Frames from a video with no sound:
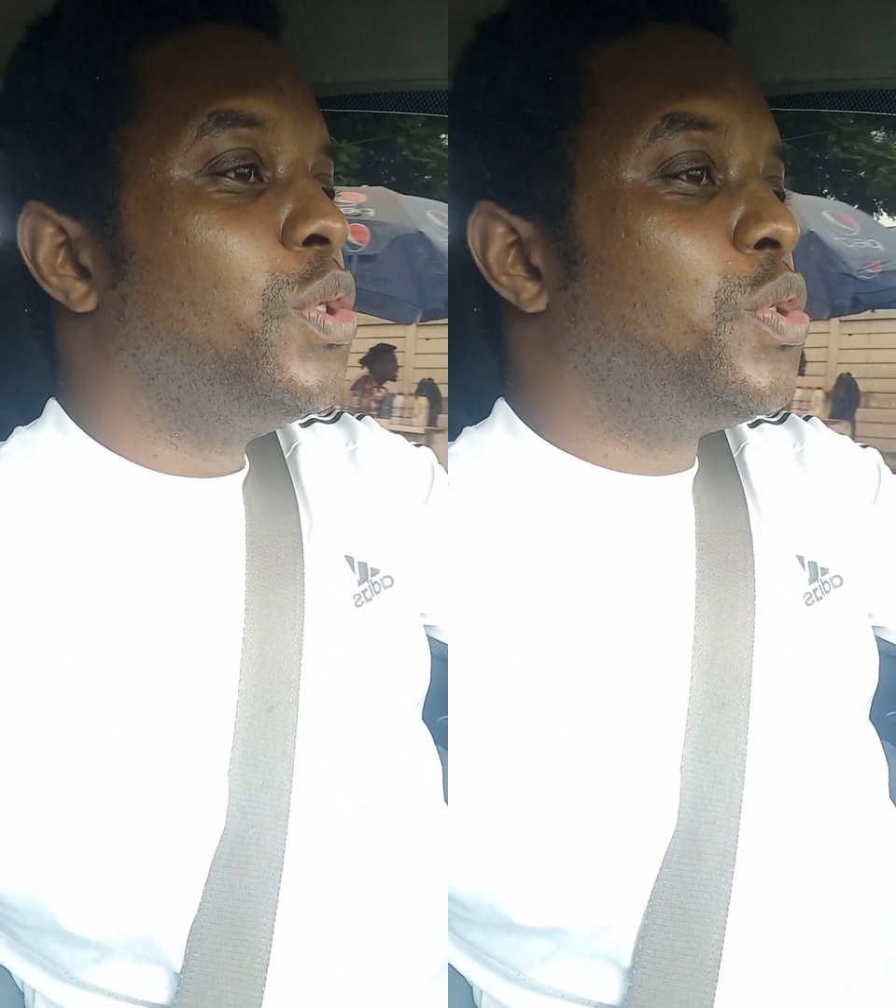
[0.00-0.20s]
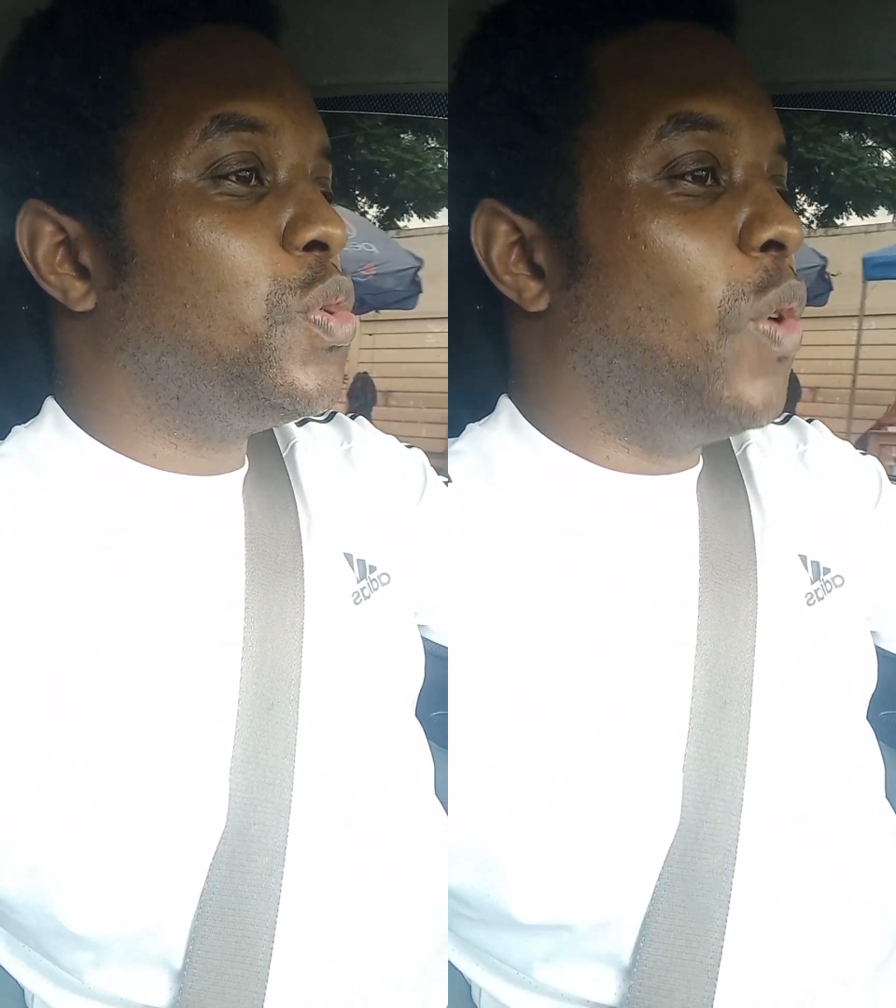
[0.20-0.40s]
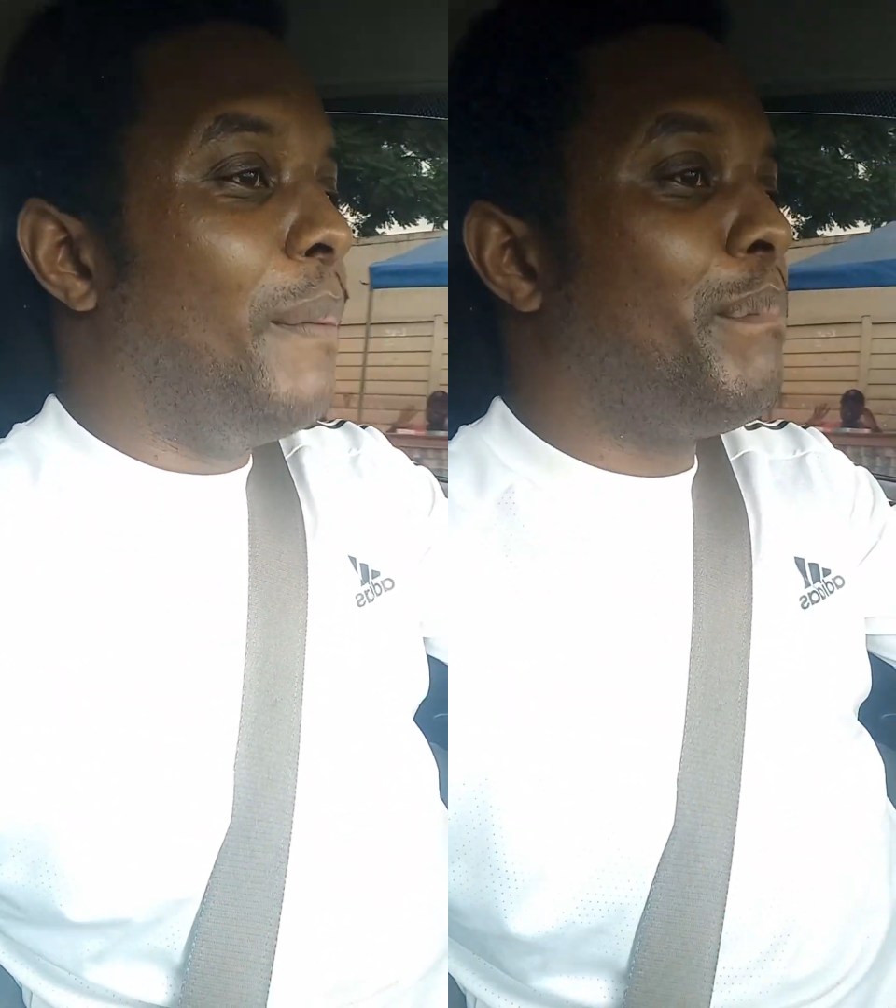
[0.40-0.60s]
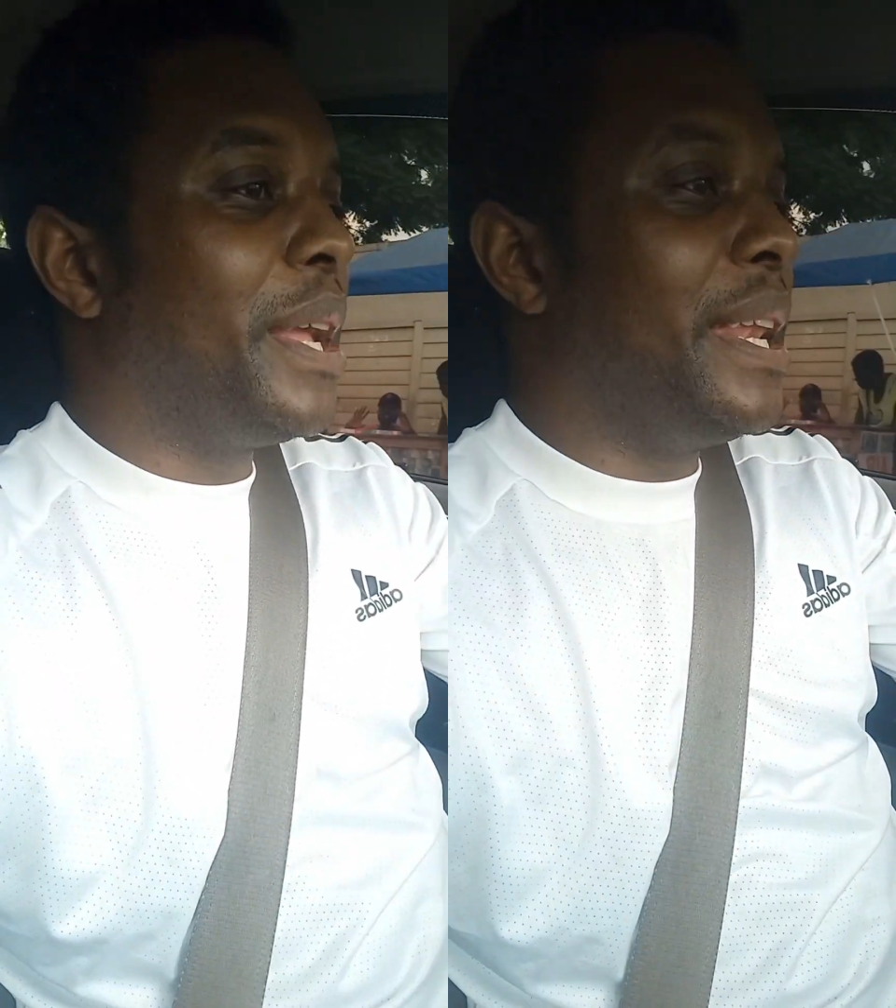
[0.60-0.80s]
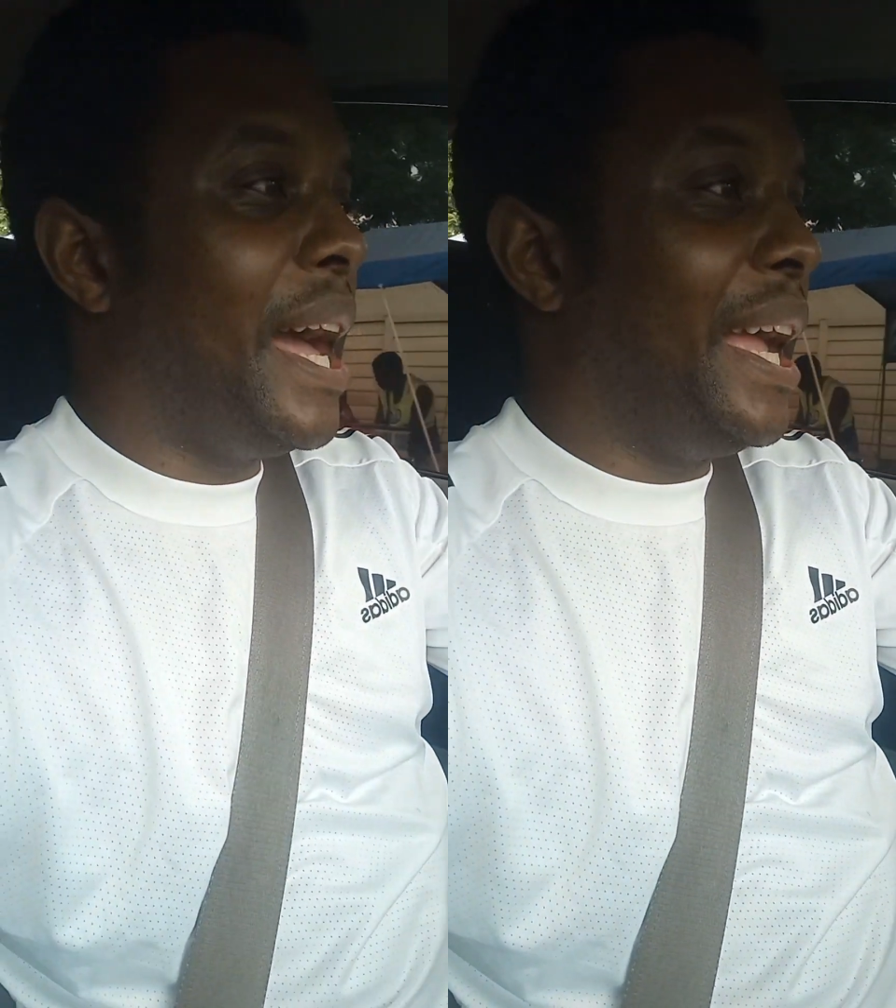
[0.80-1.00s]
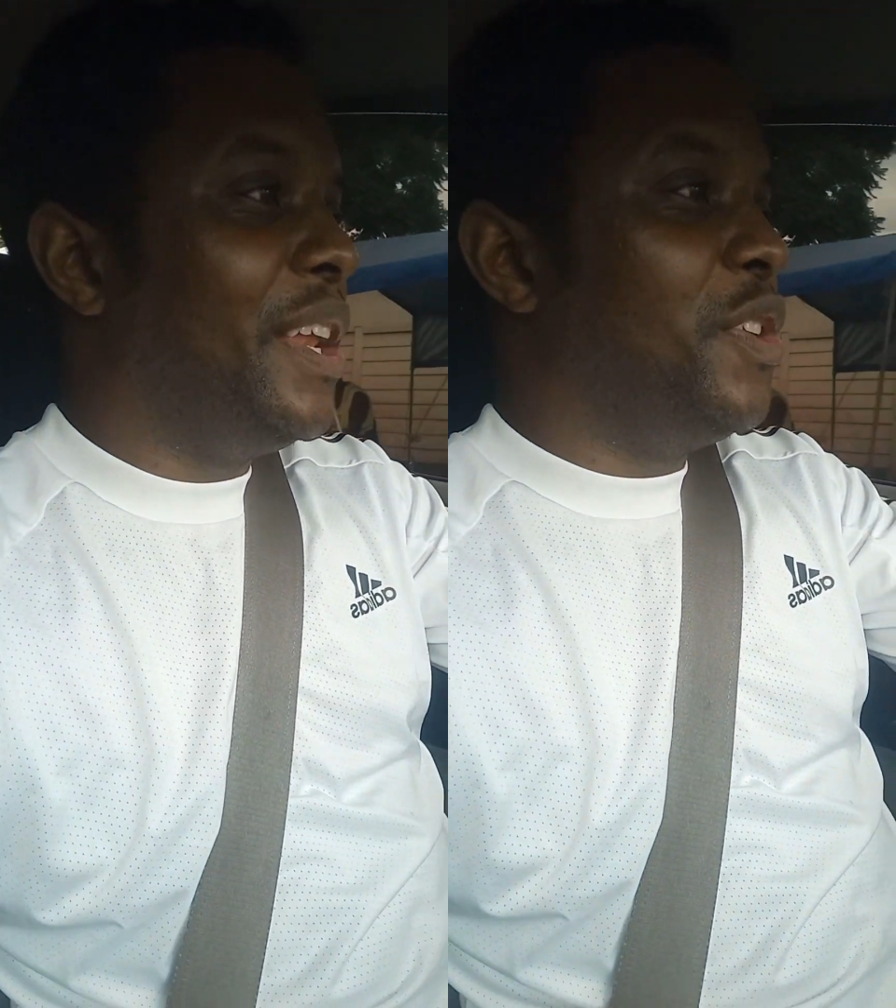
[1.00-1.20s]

1.9